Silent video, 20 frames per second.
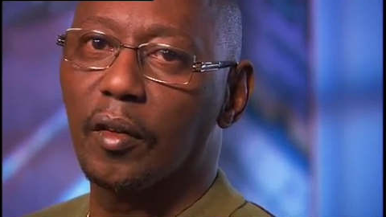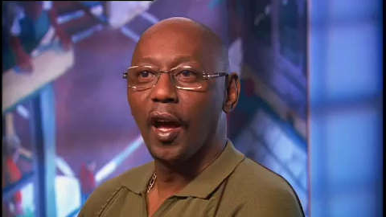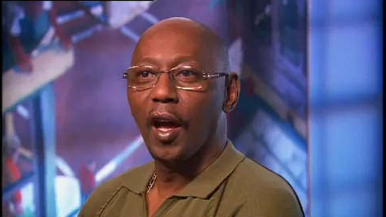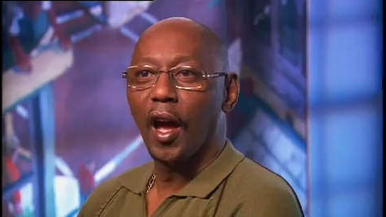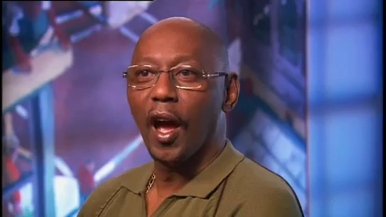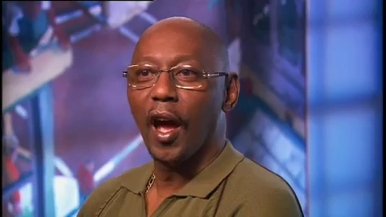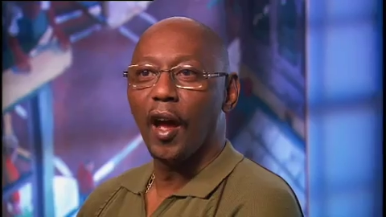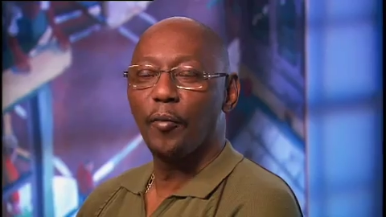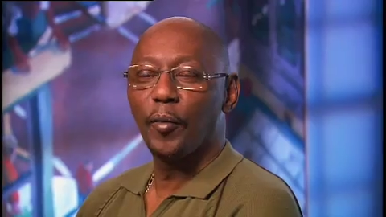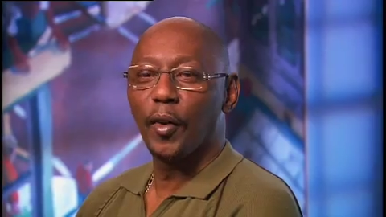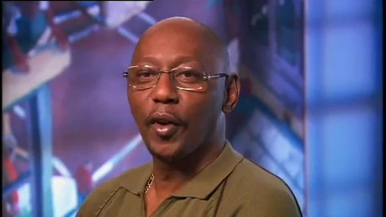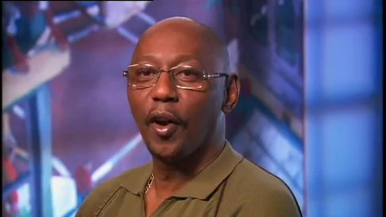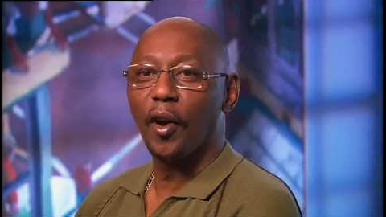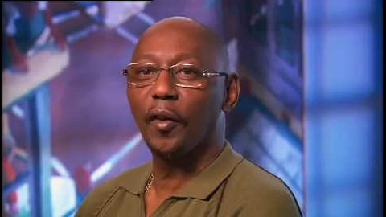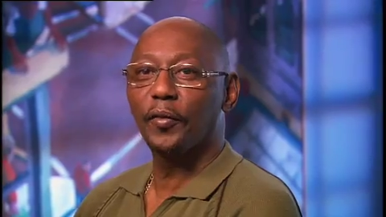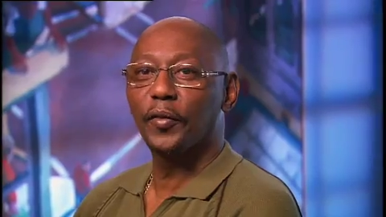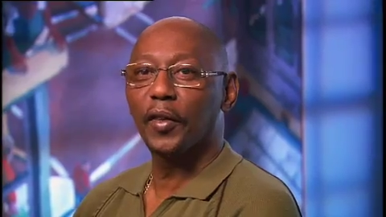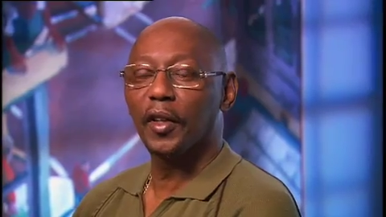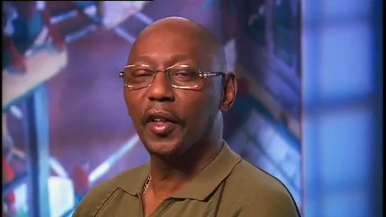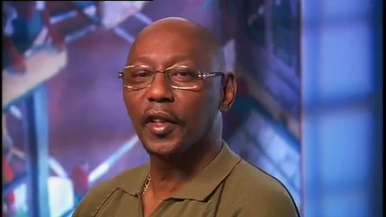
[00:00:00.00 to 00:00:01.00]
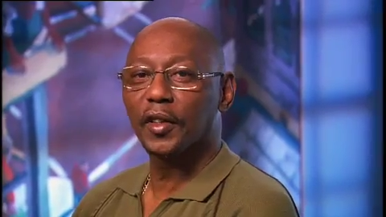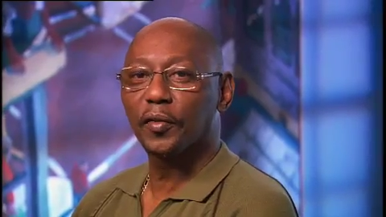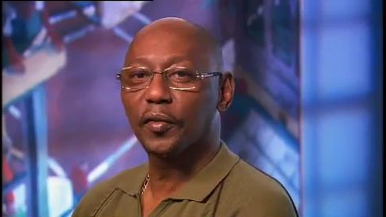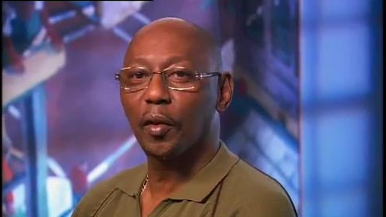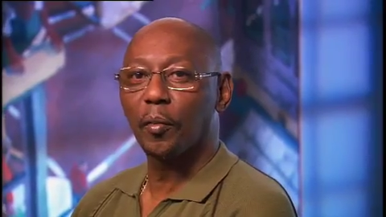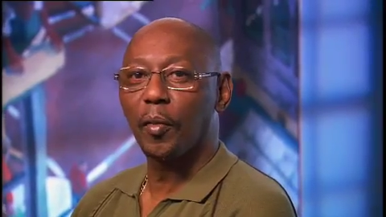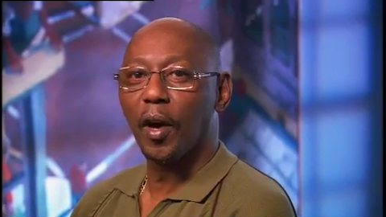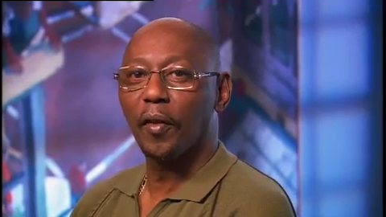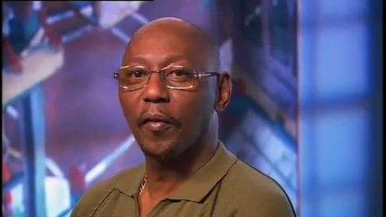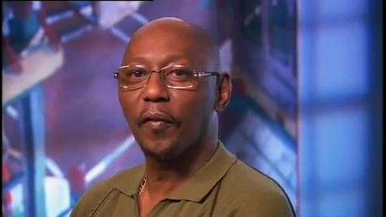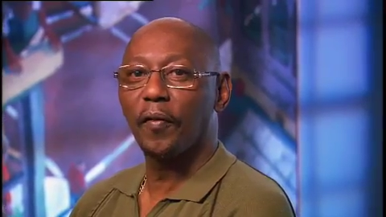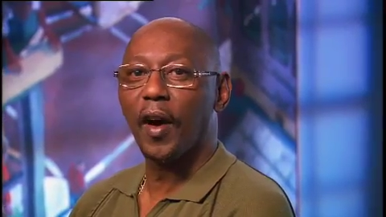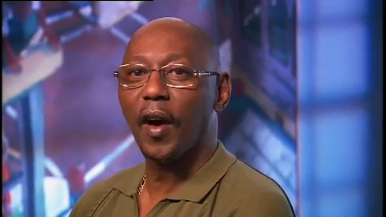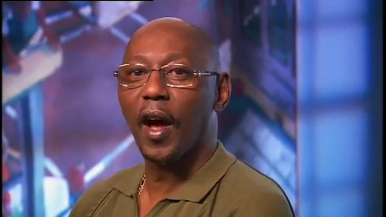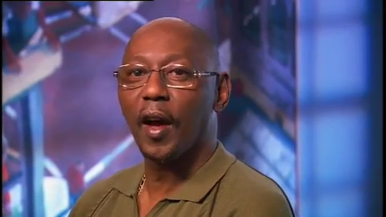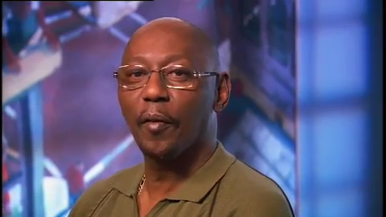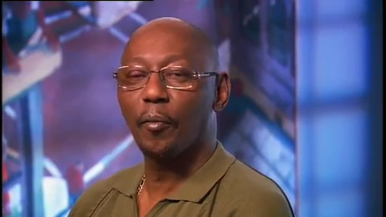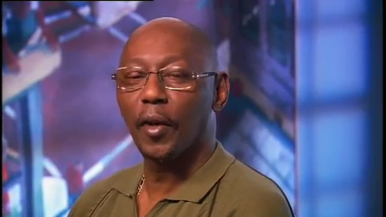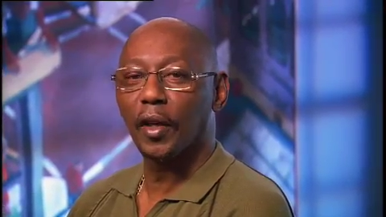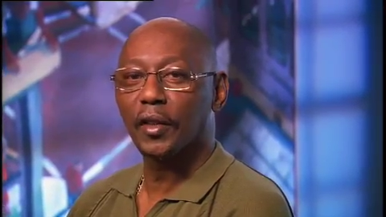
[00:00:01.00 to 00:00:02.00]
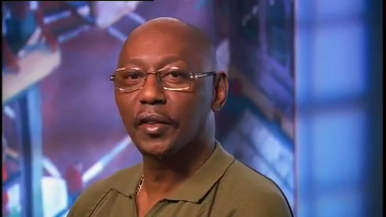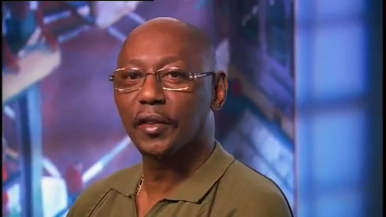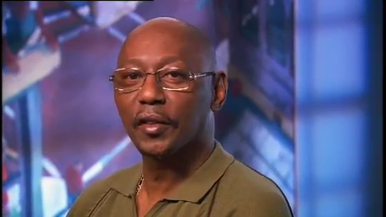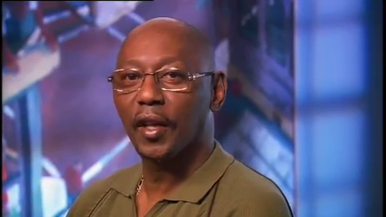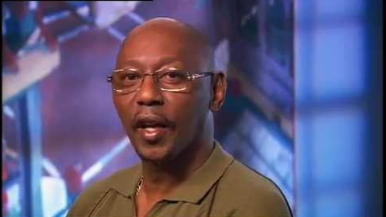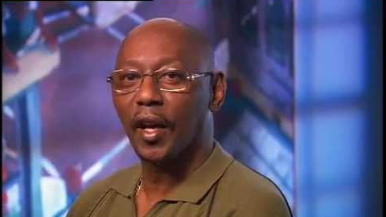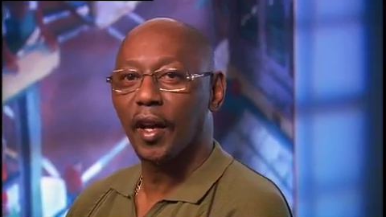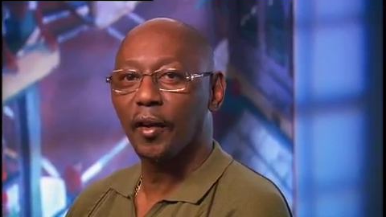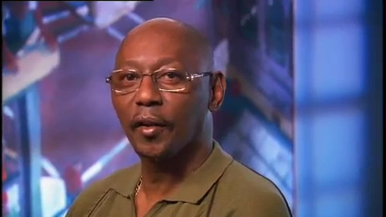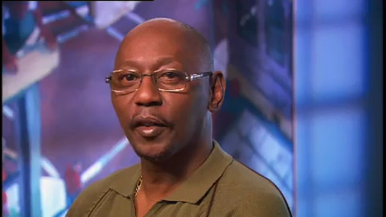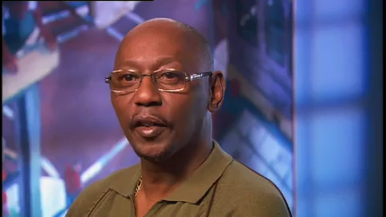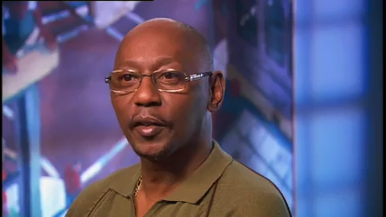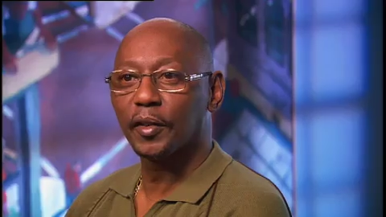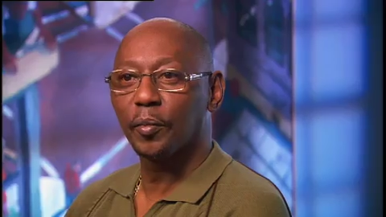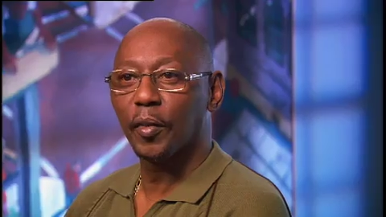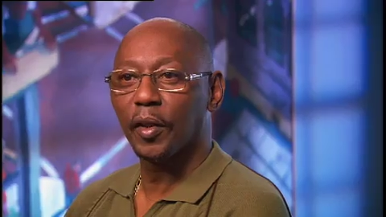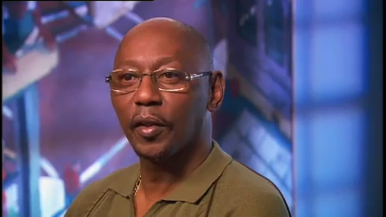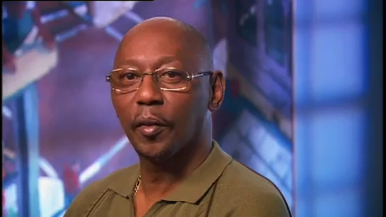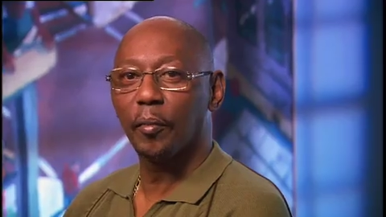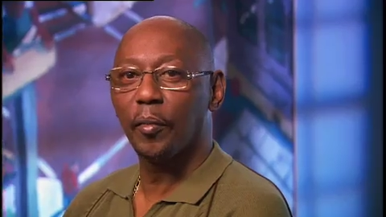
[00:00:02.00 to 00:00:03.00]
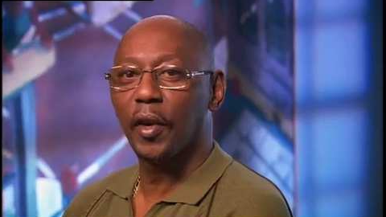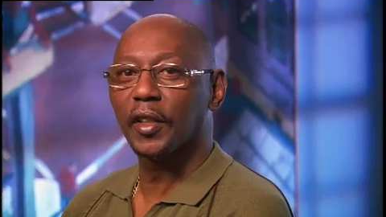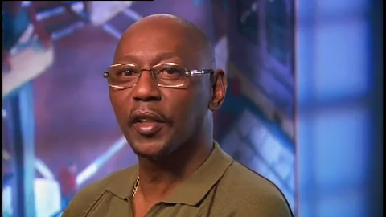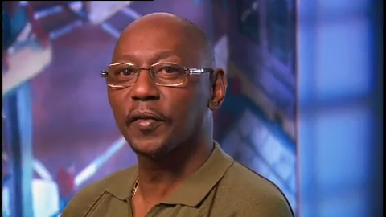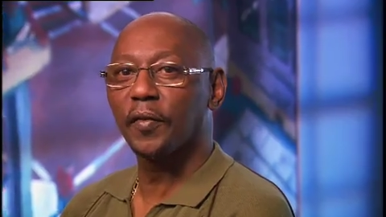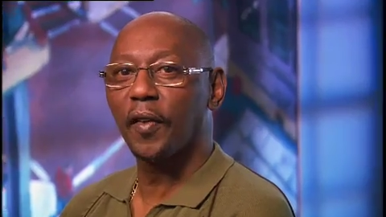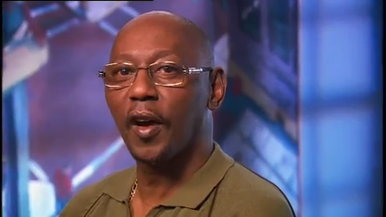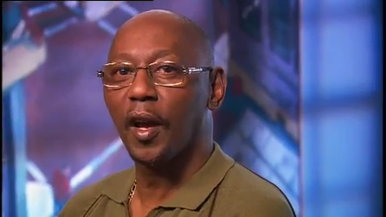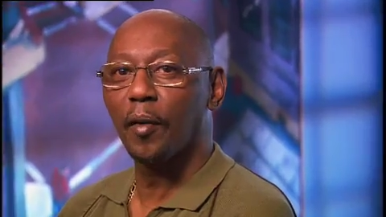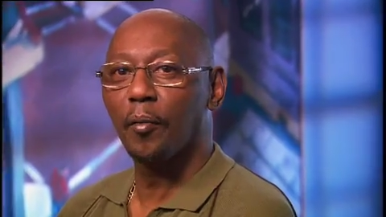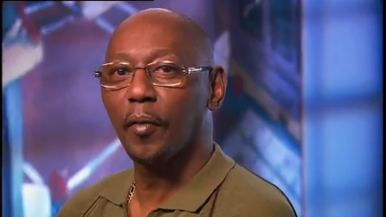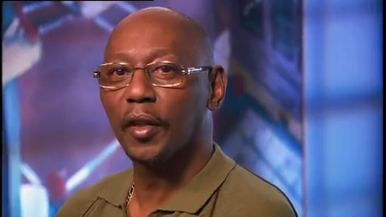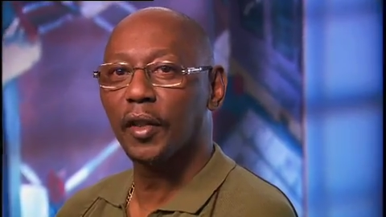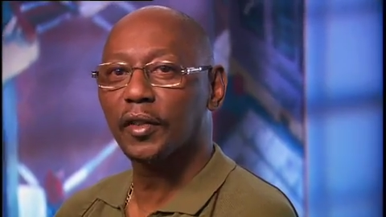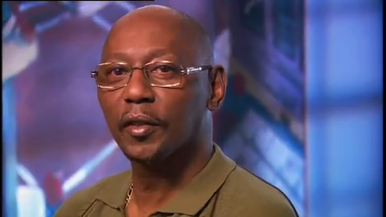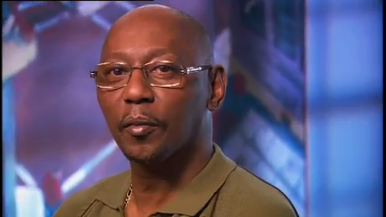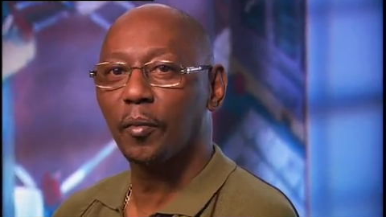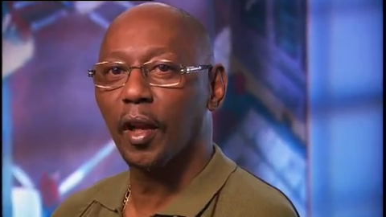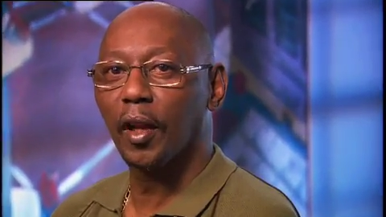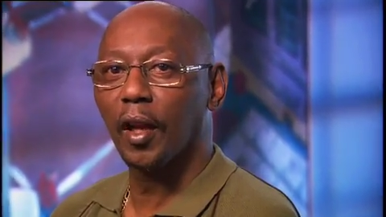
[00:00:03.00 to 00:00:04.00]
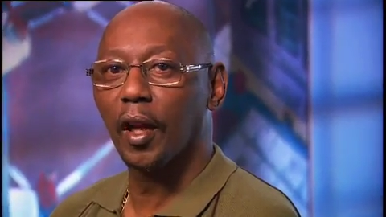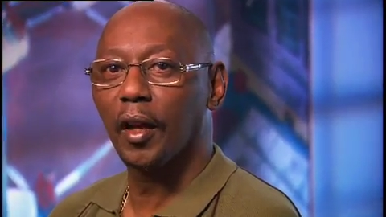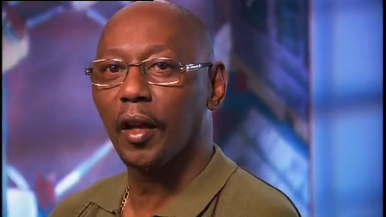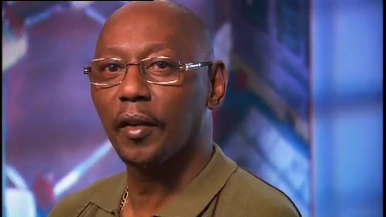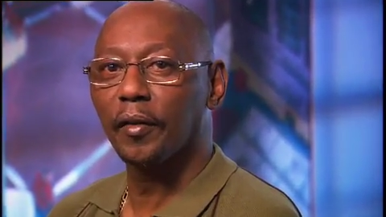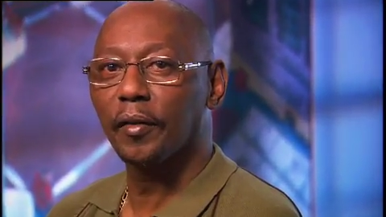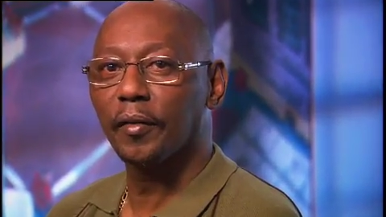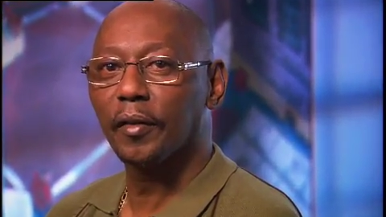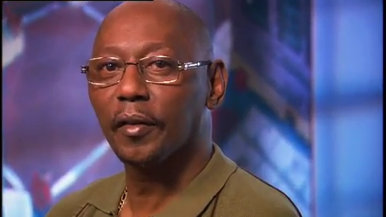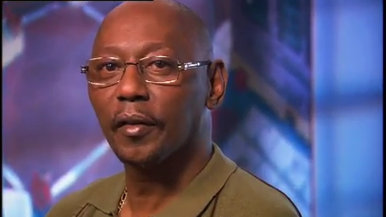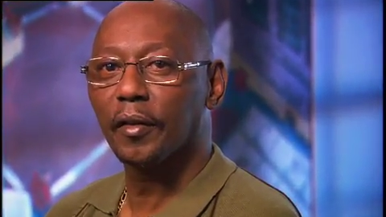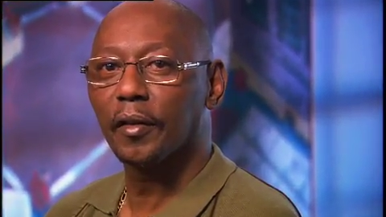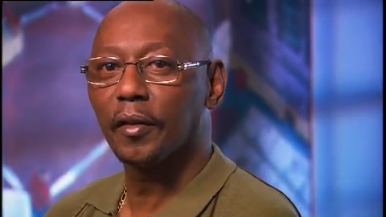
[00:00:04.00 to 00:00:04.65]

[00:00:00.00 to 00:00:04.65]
I've been off the list for about 5 months now, and it's been the best 5 months of my life.